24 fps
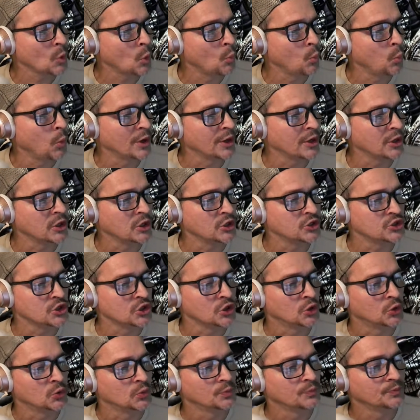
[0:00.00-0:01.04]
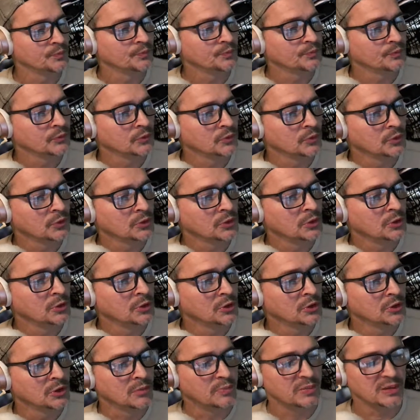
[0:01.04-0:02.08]
What did he do?
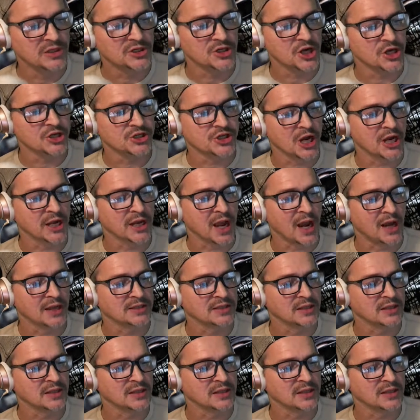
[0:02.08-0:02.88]
The BJJ guy,